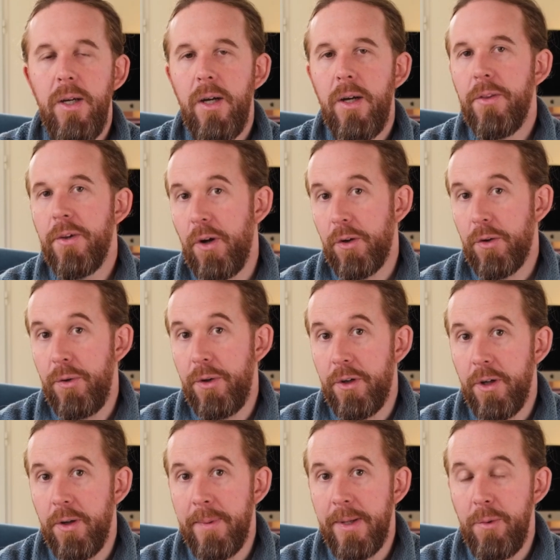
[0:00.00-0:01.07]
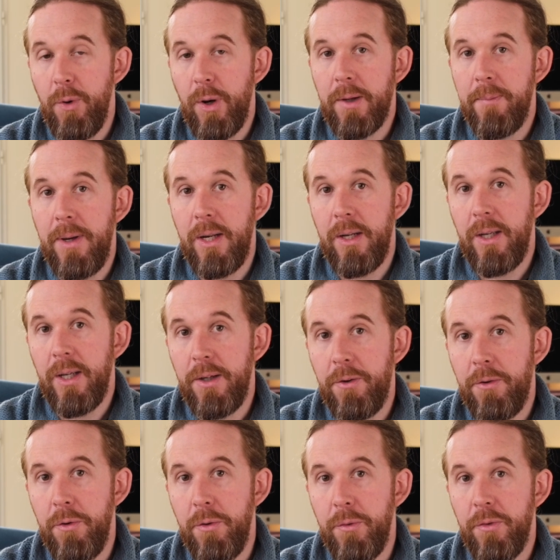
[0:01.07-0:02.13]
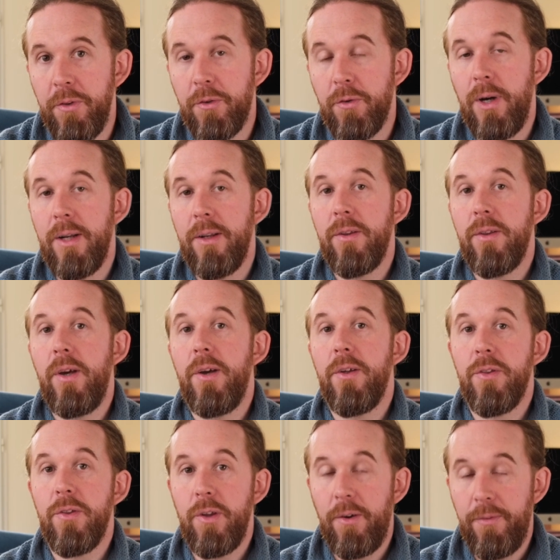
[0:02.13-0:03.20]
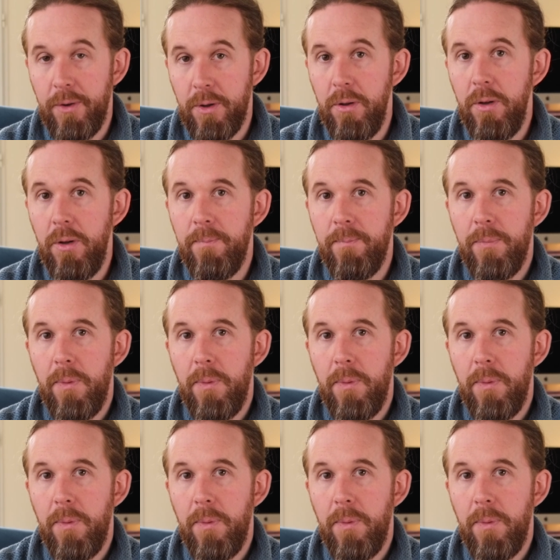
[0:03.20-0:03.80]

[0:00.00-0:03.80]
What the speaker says: The doctor in Germany recommended I do the transesophageal